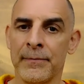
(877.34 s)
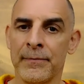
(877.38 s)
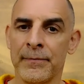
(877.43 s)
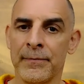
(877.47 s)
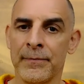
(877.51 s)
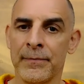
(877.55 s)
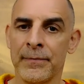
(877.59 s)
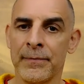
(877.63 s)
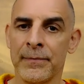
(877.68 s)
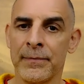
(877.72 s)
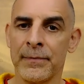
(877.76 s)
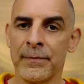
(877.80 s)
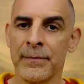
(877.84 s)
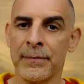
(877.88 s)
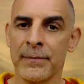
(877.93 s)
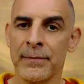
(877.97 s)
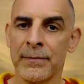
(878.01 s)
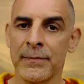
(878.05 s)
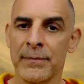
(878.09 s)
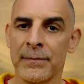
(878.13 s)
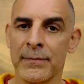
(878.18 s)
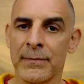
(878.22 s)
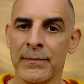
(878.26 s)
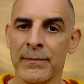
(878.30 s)

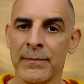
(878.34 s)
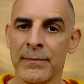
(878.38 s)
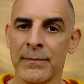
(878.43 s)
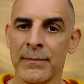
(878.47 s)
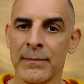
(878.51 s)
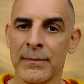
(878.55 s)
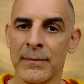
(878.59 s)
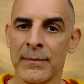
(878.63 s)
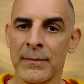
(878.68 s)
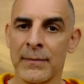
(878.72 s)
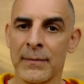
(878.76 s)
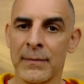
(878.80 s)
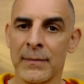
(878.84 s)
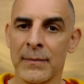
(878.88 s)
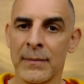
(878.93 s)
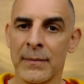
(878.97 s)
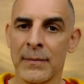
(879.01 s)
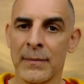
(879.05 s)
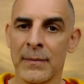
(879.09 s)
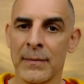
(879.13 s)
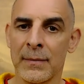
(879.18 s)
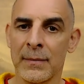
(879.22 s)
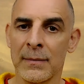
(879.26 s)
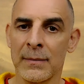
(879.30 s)

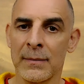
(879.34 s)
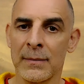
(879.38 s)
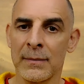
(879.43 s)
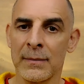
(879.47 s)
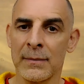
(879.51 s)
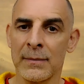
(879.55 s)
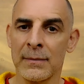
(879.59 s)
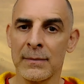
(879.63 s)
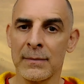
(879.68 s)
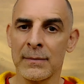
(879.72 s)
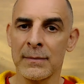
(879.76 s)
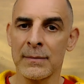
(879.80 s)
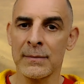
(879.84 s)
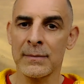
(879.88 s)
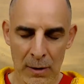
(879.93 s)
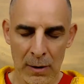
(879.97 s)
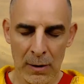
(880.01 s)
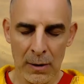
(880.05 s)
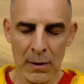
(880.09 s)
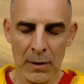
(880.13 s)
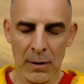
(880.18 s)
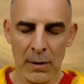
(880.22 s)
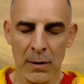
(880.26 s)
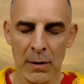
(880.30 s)

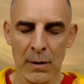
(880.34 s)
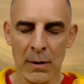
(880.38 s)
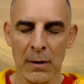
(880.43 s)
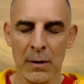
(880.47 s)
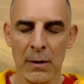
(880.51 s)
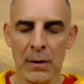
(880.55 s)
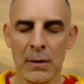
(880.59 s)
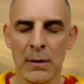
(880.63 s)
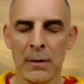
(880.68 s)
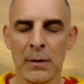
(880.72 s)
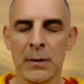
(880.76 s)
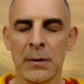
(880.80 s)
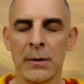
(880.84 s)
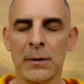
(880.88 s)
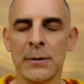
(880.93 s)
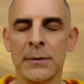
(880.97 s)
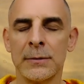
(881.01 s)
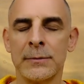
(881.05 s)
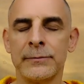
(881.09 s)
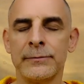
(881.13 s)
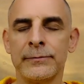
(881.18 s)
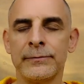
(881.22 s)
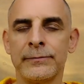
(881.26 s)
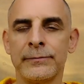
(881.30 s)

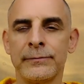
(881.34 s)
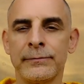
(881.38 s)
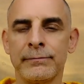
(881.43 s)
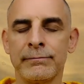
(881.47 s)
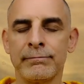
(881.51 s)
Nobody speaks.